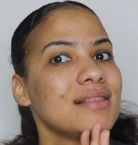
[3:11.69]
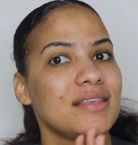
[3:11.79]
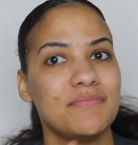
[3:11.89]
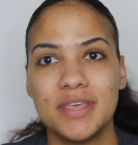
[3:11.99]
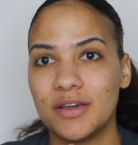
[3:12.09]

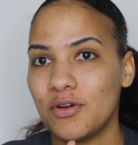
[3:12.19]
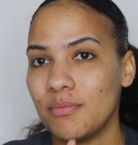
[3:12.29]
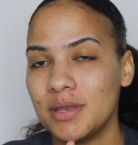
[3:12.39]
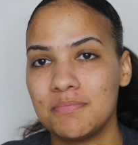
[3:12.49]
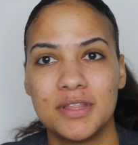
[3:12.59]
leave me a
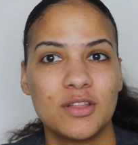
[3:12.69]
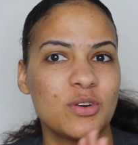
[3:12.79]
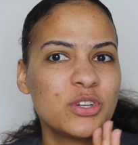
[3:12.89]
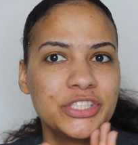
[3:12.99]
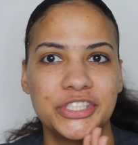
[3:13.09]
comment
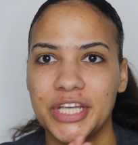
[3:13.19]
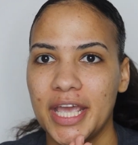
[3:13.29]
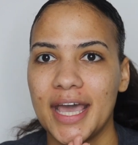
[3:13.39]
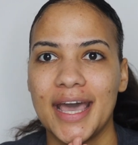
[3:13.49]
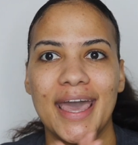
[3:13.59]
below,
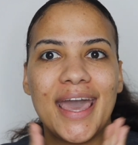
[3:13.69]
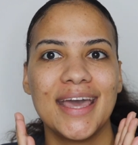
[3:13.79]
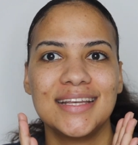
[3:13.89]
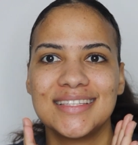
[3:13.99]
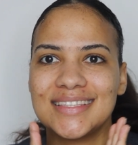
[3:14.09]
share,
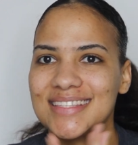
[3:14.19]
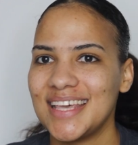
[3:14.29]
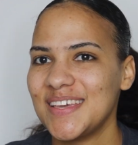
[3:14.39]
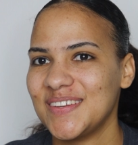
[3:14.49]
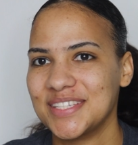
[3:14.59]
and
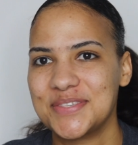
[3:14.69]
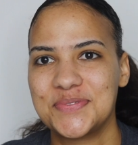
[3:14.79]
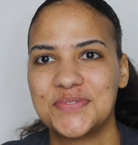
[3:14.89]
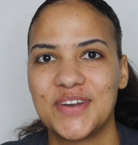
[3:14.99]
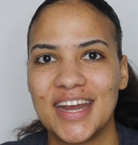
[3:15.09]
see you
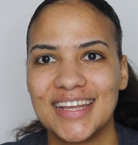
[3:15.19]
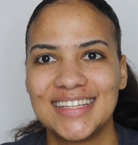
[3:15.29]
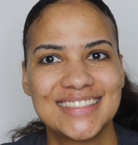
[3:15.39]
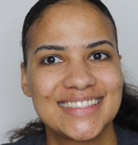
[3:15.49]
next Friday.